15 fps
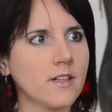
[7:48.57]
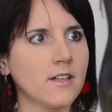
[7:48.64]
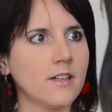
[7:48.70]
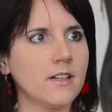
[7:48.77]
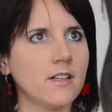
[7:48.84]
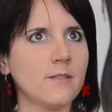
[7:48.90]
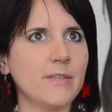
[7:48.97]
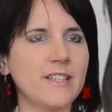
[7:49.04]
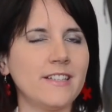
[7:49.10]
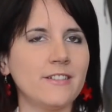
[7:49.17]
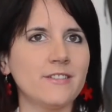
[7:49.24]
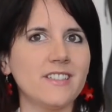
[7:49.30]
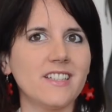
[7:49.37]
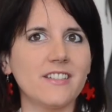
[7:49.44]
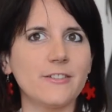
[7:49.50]
Mm. But then
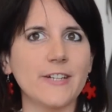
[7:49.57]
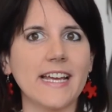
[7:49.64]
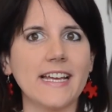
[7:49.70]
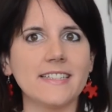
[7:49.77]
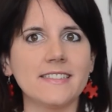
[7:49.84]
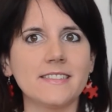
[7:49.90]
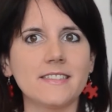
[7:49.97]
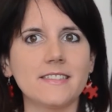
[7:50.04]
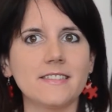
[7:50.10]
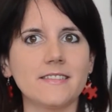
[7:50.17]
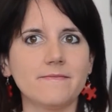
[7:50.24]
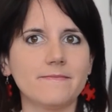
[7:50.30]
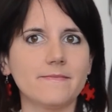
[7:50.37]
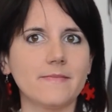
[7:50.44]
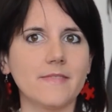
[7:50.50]
on the other hand,
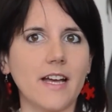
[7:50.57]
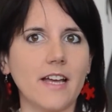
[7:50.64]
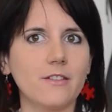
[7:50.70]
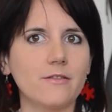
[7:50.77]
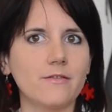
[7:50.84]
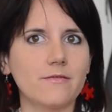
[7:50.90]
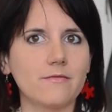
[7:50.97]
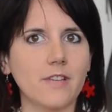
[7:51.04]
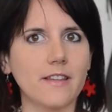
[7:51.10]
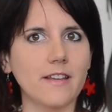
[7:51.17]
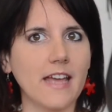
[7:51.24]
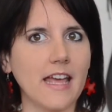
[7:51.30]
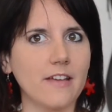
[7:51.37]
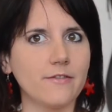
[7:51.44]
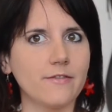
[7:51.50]
I
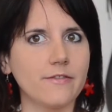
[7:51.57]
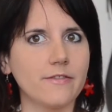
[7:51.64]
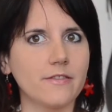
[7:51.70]
rather have